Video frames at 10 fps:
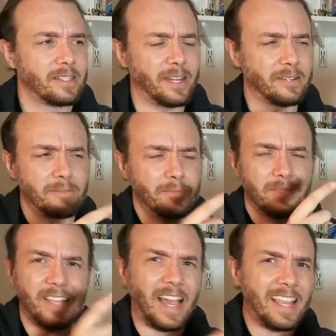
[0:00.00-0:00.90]
You know,
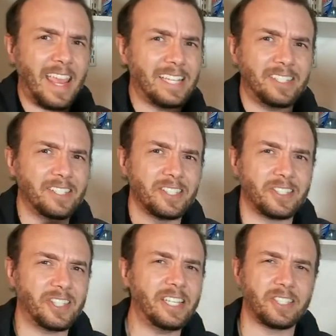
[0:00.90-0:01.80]
die-cast
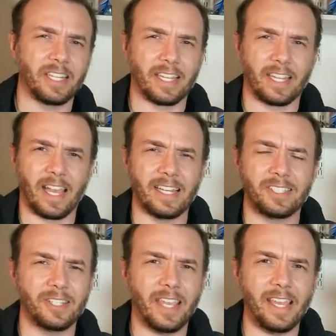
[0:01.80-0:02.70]
isn't seasoning,
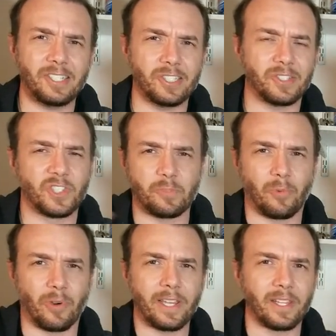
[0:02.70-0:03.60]
guys. You can't just
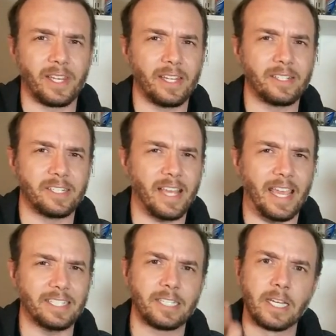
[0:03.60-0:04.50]
sprinkle it in to
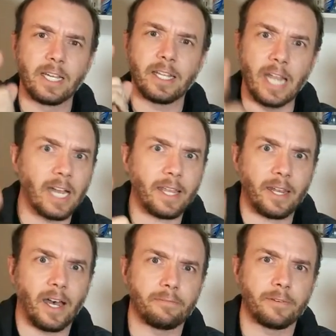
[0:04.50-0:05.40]
taste. Knock it
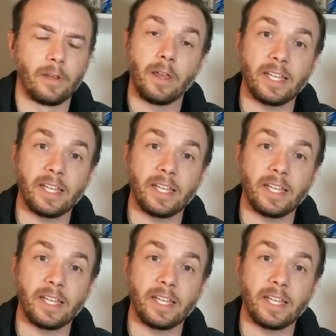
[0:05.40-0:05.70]
off.